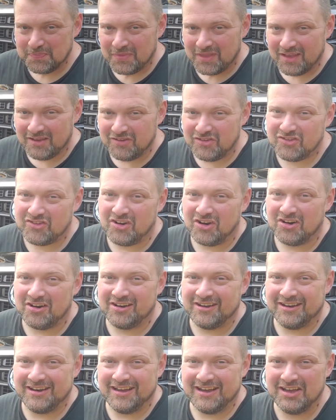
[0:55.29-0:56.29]
It
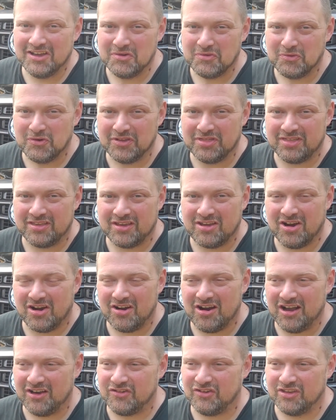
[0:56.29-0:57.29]
started with the
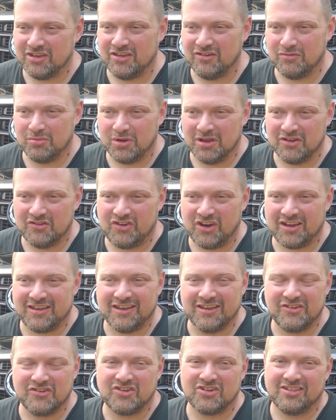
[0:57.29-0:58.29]
car actually giving me a check
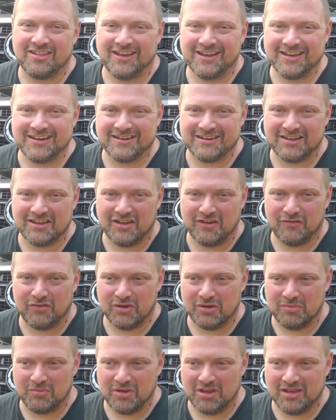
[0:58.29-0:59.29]
engine light and
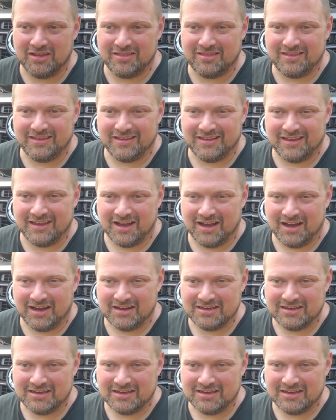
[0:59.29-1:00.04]
giving me the